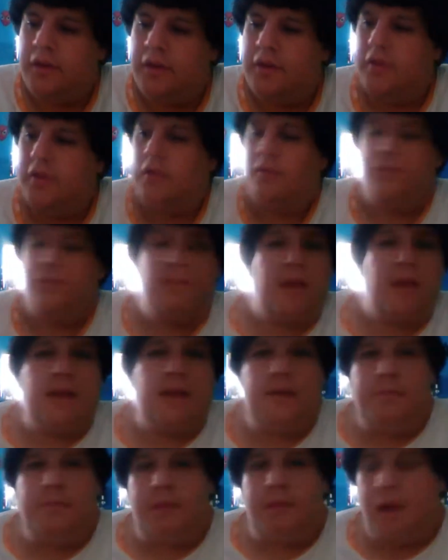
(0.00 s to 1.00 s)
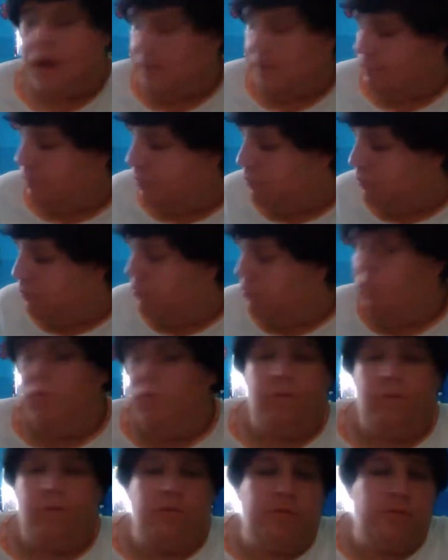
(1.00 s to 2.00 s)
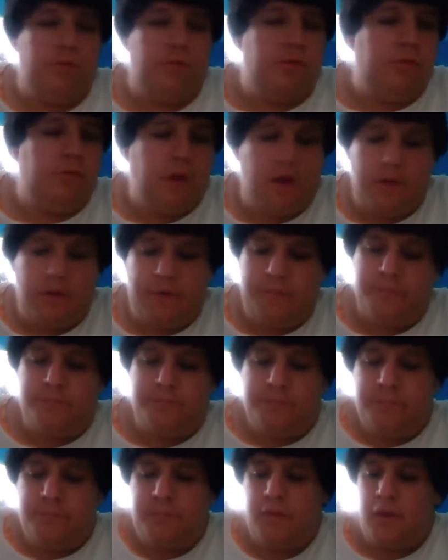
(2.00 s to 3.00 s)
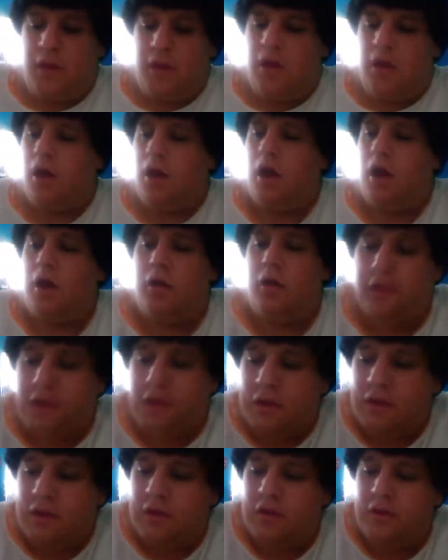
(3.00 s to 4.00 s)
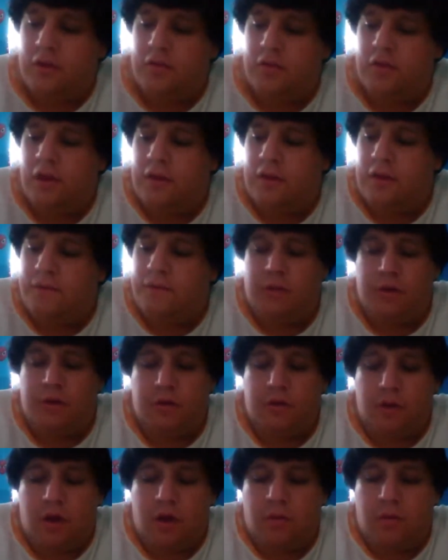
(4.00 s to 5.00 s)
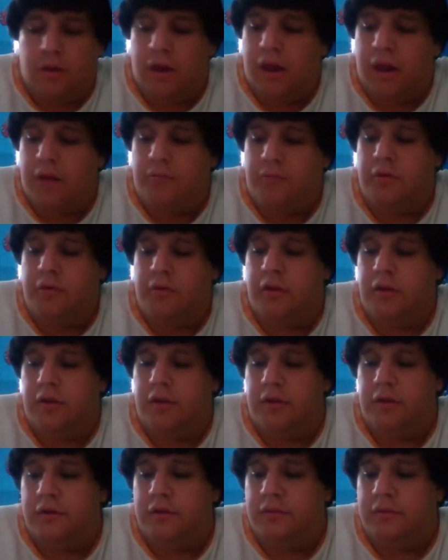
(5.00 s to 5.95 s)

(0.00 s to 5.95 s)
Sadly, my iPhone broke, so I only get another iPhone later on when I have money. You know.